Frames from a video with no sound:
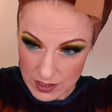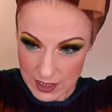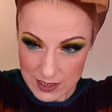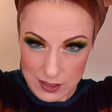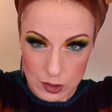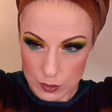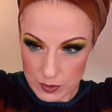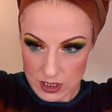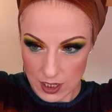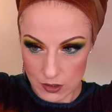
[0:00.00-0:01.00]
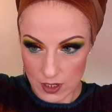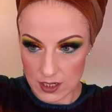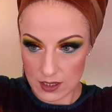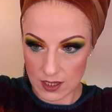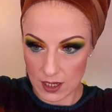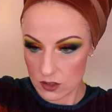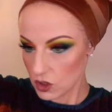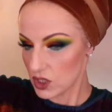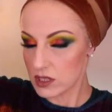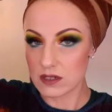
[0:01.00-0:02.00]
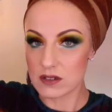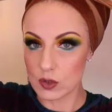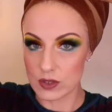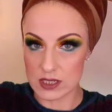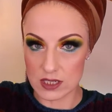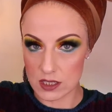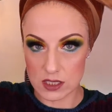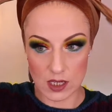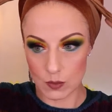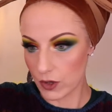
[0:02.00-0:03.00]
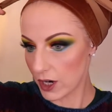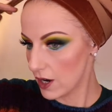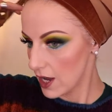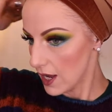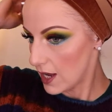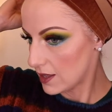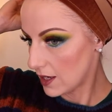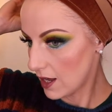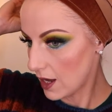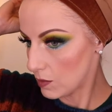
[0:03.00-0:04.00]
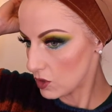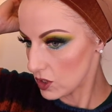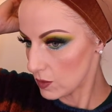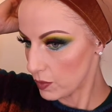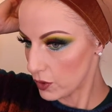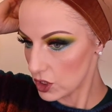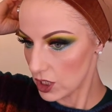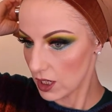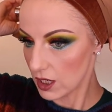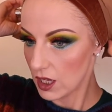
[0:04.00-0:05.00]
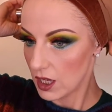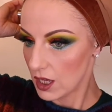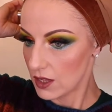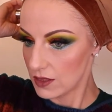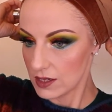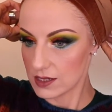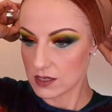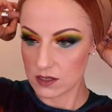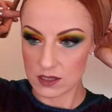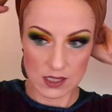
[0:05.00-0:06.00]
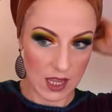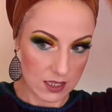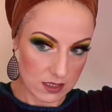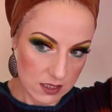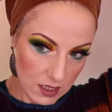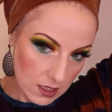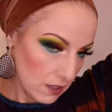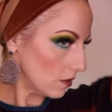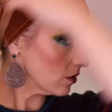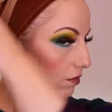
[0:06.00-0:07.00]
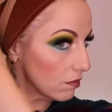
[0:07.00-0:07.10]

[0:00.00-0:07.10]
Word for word: not like super tight or anything just so it sits somewhere and then I'm just pushing these the ends in